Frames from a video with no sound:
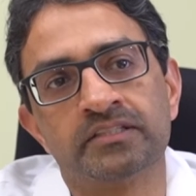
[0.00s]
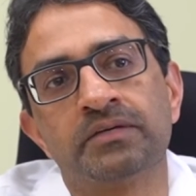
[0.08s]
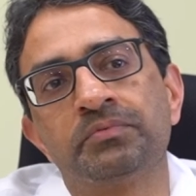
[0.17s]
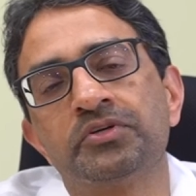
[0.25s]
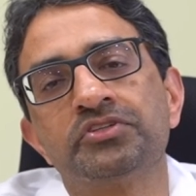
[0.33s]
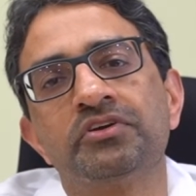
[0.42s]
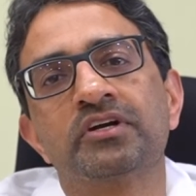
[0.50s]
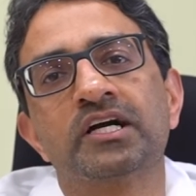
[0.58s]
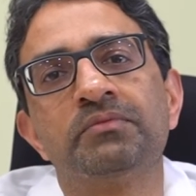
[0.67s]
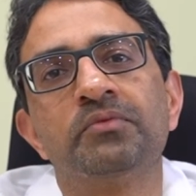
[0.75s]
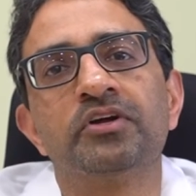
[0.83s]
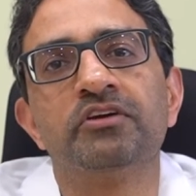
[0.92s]
Suppose you have
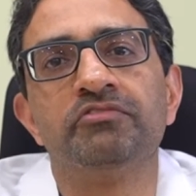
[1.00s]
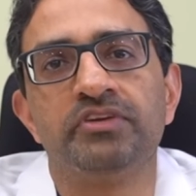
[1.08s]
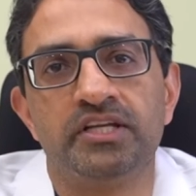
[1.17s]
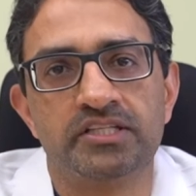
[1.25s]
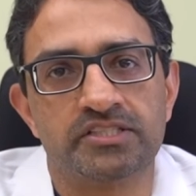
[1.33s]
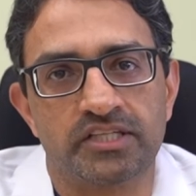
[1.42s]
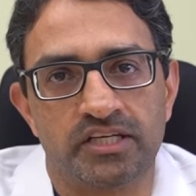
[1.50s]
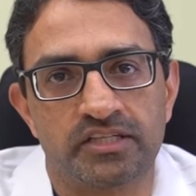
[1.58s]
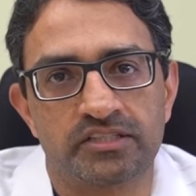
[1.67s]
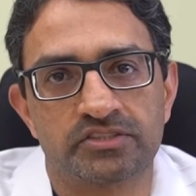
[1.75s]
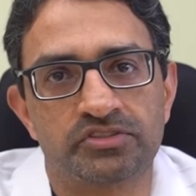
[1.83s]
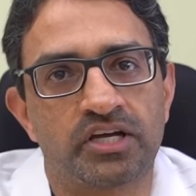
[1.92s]
come on a
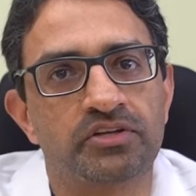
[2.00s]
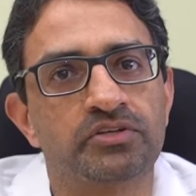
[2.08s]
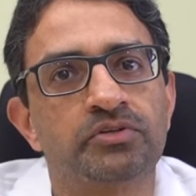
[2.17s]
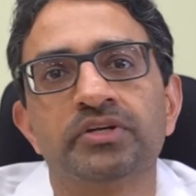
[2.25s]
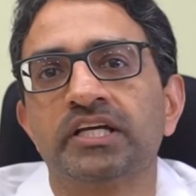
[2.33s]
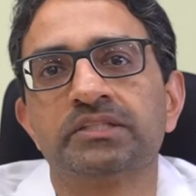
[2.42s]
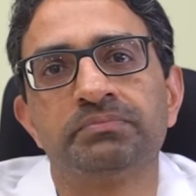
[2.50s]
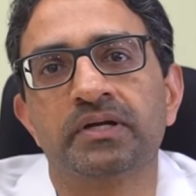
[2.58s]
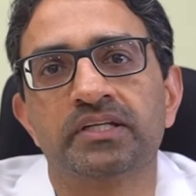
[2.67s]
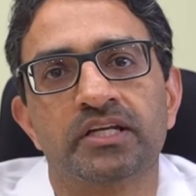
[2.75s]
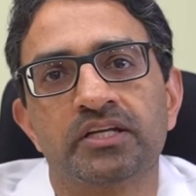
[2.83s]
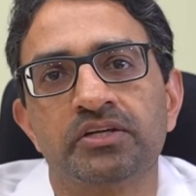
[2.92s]
wheelchair, so I don't
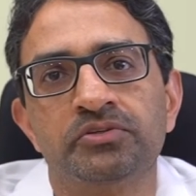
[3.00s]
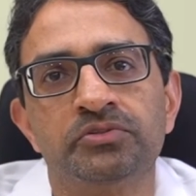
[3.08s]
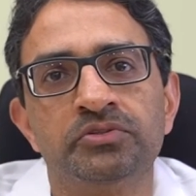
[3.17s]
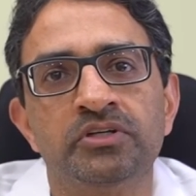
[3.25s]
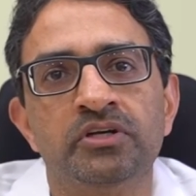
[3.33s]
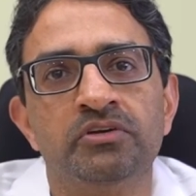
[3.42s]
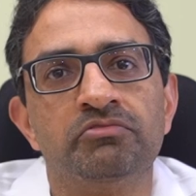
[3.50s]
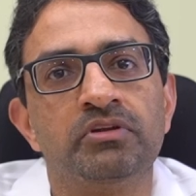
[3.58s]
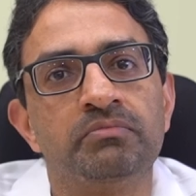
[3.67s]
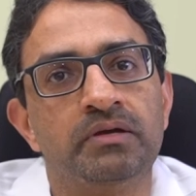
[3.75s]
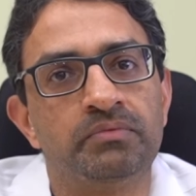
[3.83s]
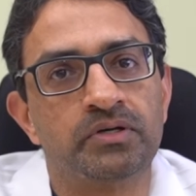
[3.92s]
expect that you
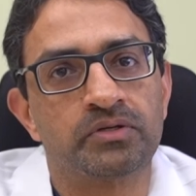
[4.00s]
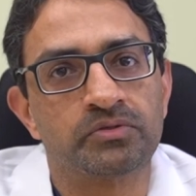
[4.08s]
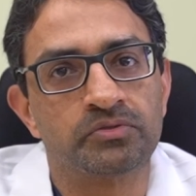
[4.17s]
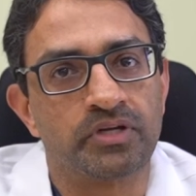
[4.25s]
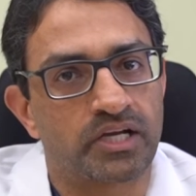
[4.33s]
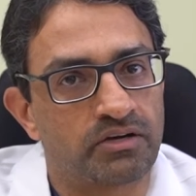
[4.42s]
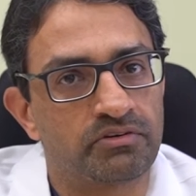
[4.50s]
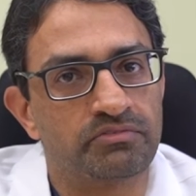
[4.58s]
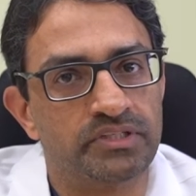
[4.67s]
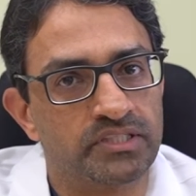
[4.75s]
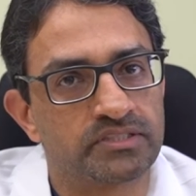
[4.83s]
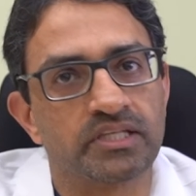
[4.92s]
will be able to recover
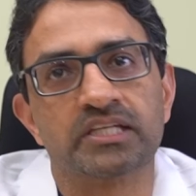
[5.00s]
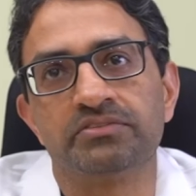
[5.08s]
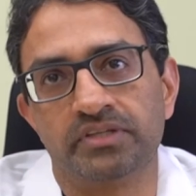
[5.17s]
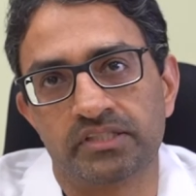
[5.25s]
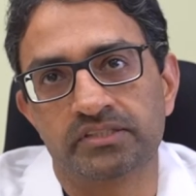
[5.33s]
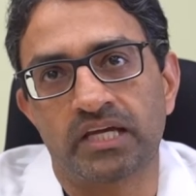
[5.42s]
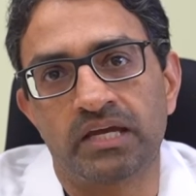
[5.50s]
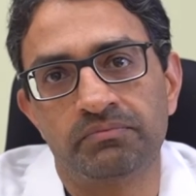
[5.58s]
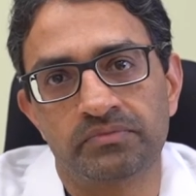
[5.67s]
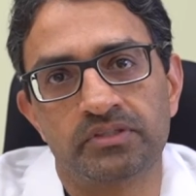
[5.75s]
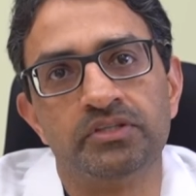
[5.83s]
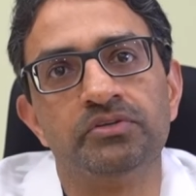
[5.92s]
within 6 weeks
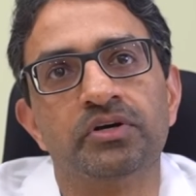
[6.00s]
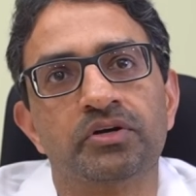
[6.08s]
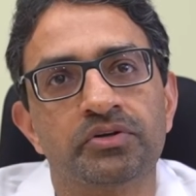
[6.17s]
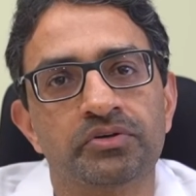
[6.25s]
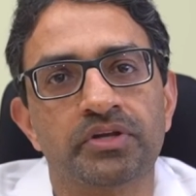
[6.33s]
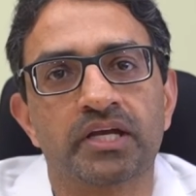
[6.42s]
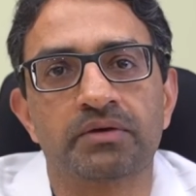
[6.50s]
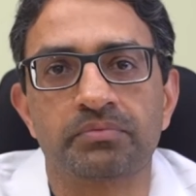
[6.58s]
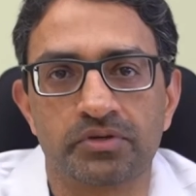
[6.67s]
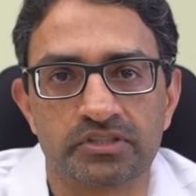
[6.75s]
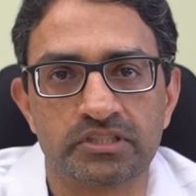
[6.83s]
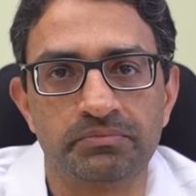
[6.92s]
time. You are going to take
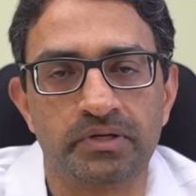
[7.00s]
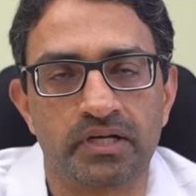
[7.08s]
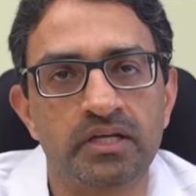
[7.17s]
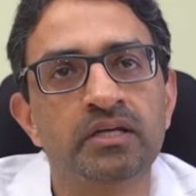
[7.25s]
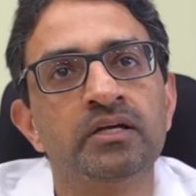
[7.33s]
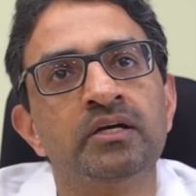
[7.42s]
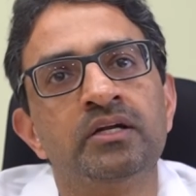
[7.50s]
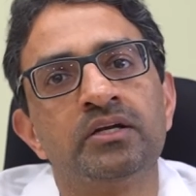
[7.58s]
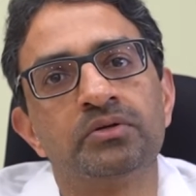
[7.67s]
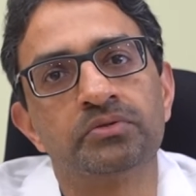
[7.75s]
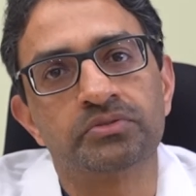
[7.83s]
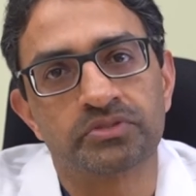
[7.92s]
approximately
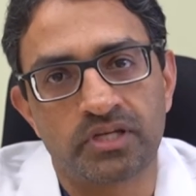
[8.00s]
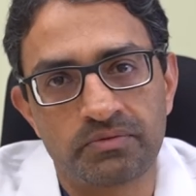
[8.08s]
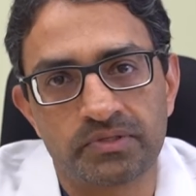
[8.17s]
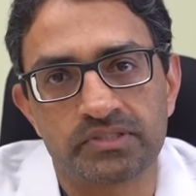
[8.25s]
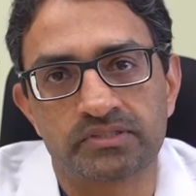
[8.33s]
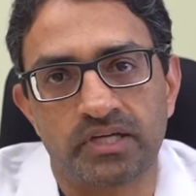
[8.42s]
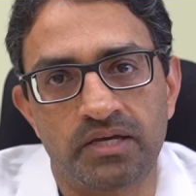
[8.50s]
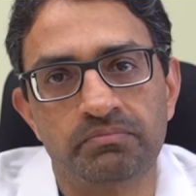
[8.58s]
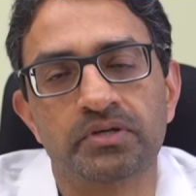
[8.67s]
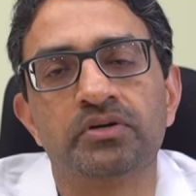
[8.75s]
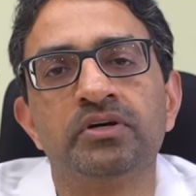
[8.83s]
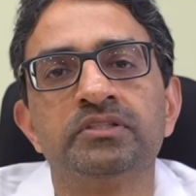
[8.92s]
2 to 3 months
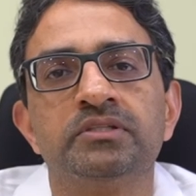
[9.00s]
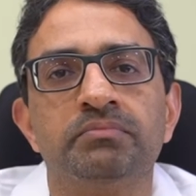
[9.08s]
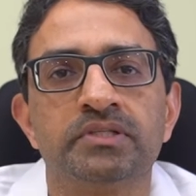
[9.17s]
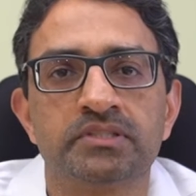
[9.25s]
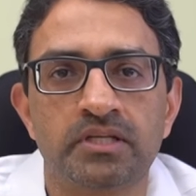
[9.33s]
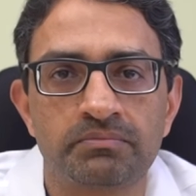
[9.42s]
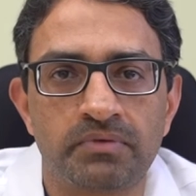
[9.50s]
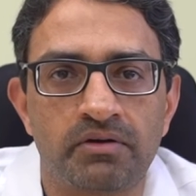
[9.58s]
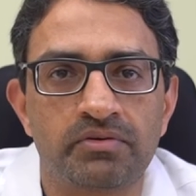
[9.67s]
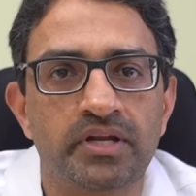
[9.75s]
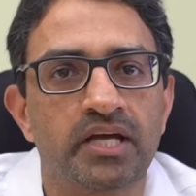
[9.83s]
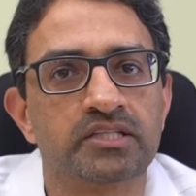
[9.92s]
time because the muscle
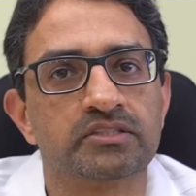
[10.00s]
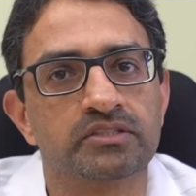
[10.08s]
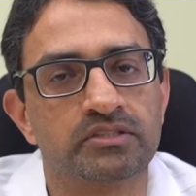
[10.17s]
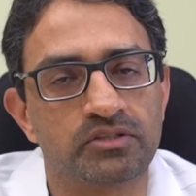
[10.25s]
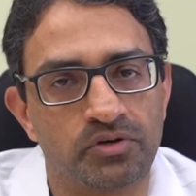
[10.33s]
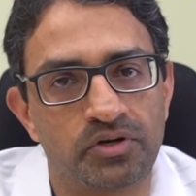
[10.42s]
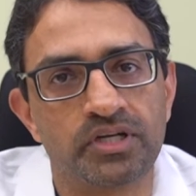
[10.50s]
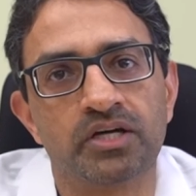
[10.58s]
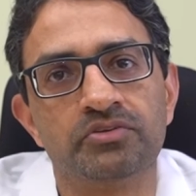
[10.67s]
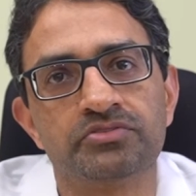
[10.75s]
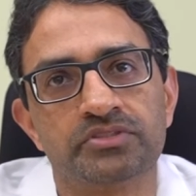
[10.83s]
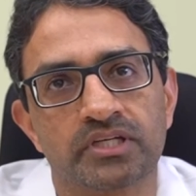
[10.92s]
power has gone
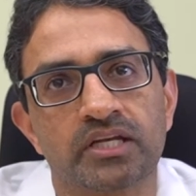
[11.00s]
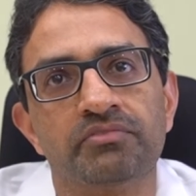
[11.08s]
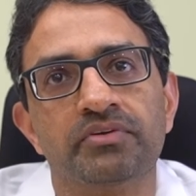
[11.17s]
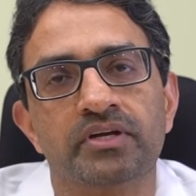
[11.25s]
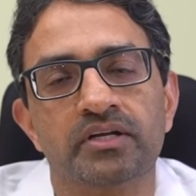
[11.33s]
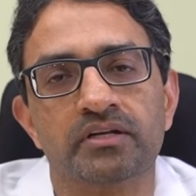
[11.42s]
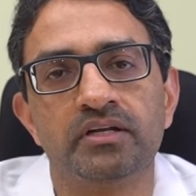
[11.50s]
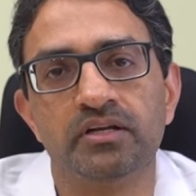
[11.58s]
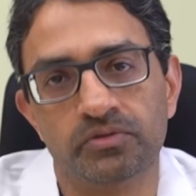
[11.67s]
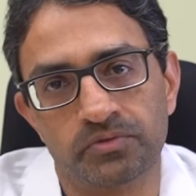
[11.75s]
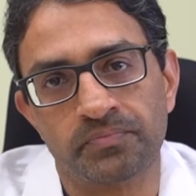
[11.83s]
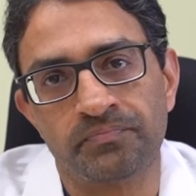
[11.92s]
down significantly
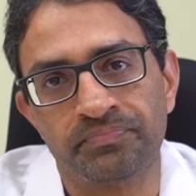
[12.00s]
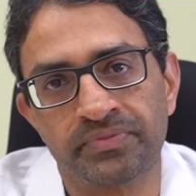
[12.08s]
low.